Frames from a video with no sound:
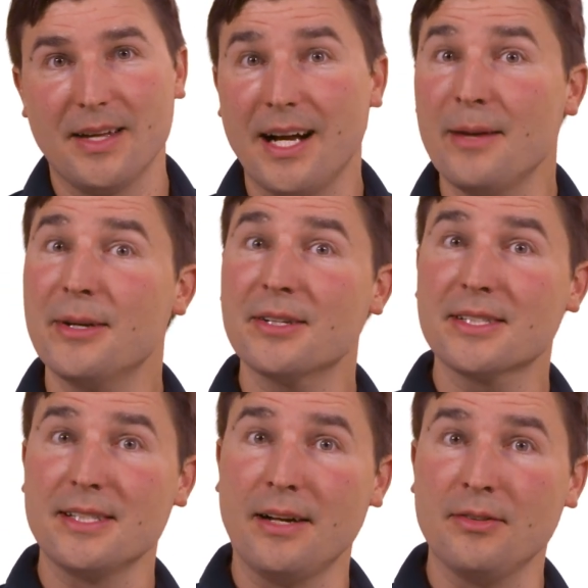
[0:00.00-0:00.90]
I'm Erik
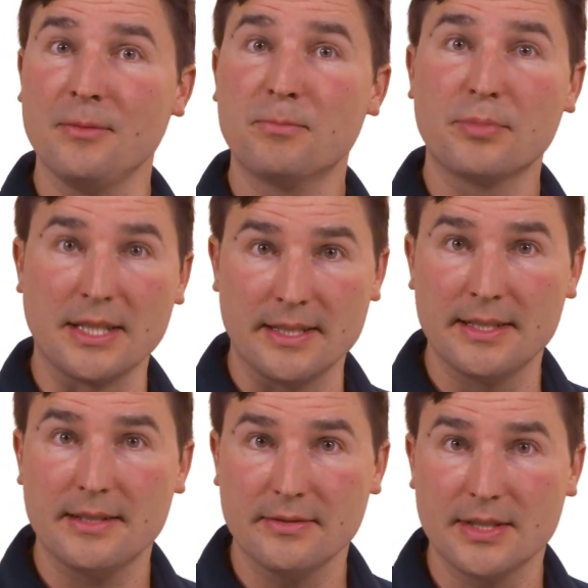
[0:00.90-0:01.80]
Stafl,
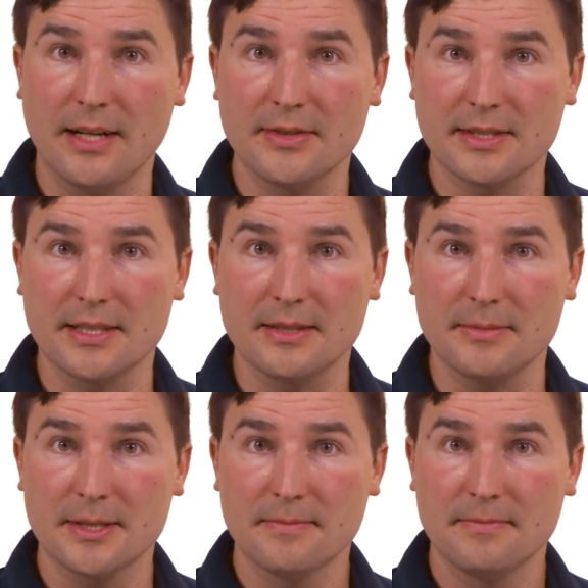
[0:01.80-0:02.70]
president of Stafl
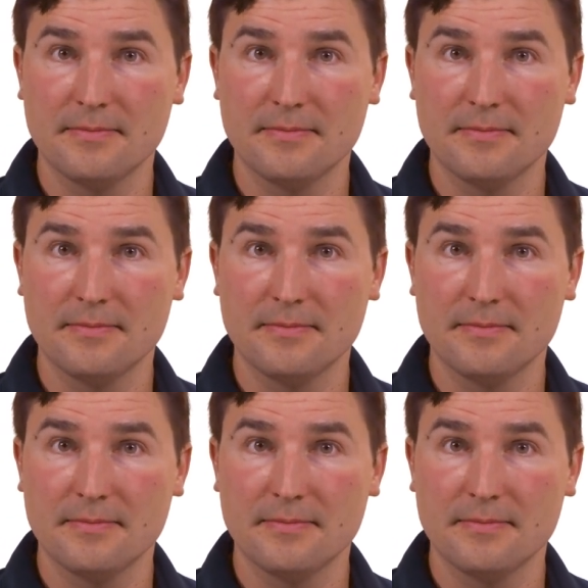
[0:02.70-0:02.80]
Systems.